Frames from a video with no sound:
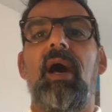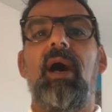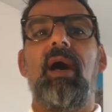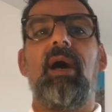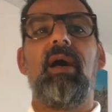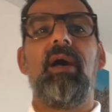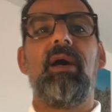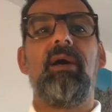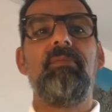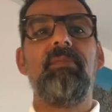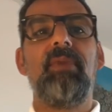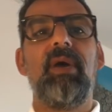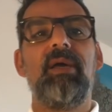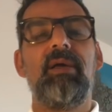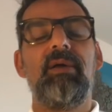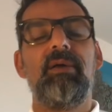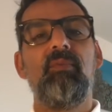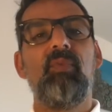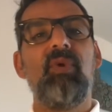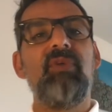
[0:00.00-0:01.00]
doubt.
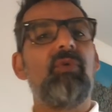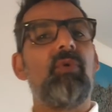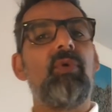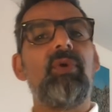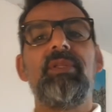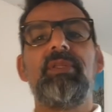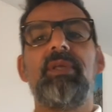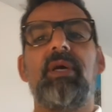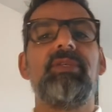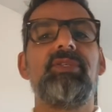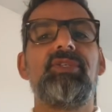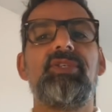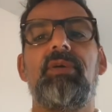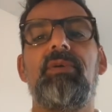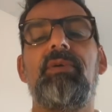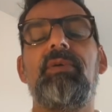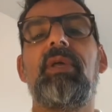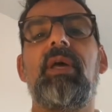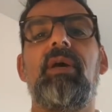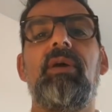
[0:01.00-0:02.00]
We've already done a
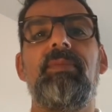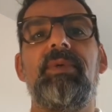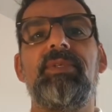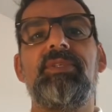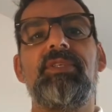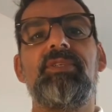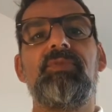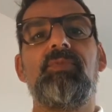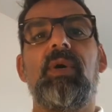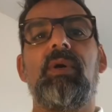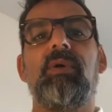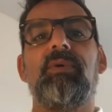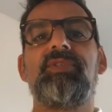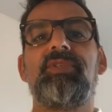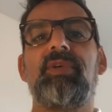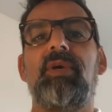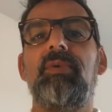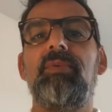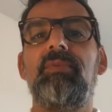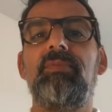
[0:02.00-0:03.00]
show on Gomez as well,
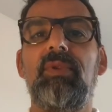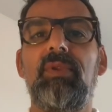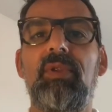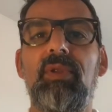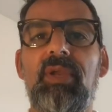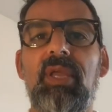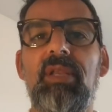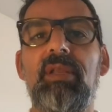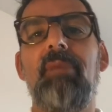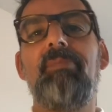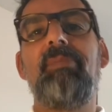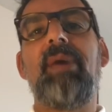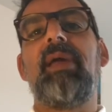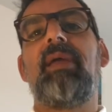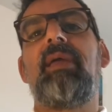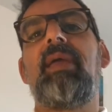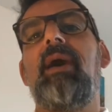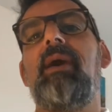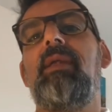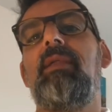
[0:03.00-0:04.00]
so look in our
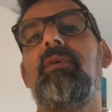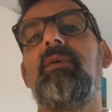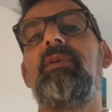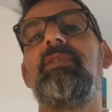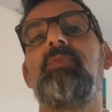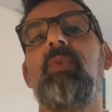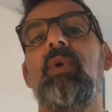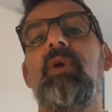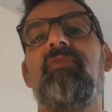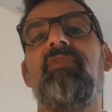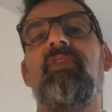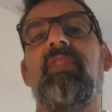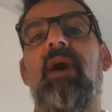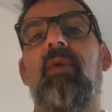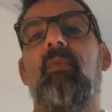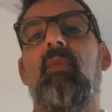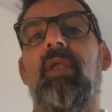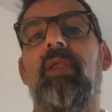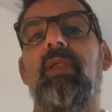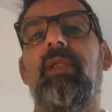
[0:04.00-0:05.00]
back catalogue as well for
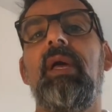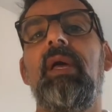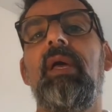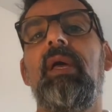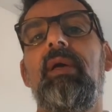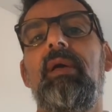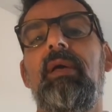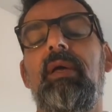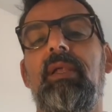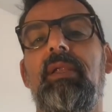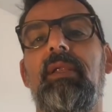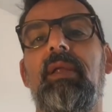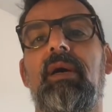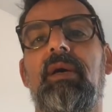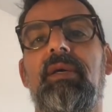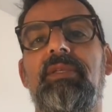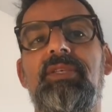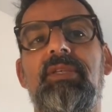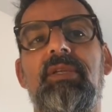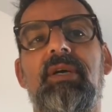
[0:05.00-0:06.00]
that one, in
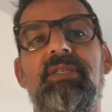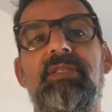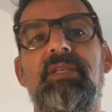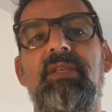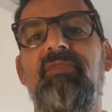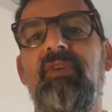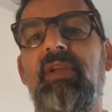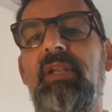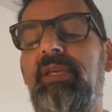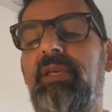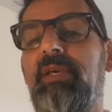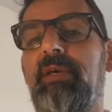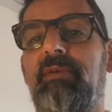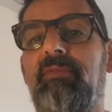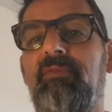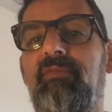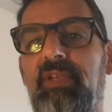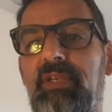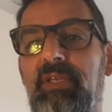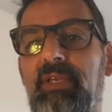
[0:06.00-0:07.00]
Irons United
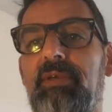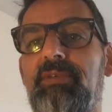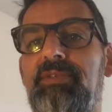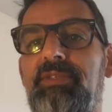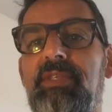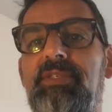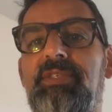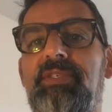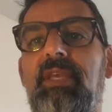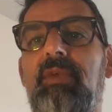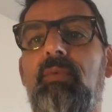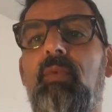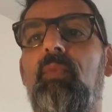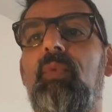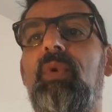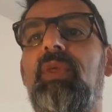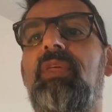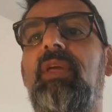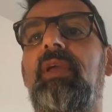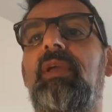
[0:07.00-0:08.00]
videos, to see
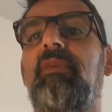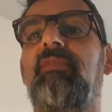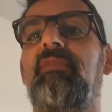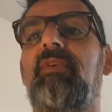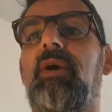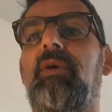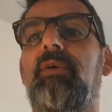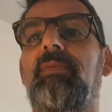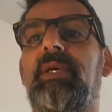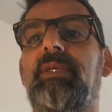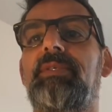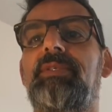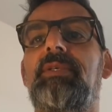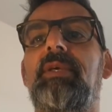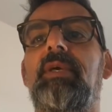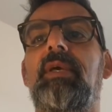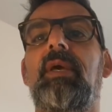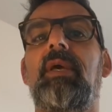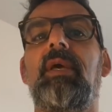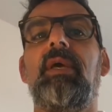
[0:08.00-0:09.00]
what we think of Gomez.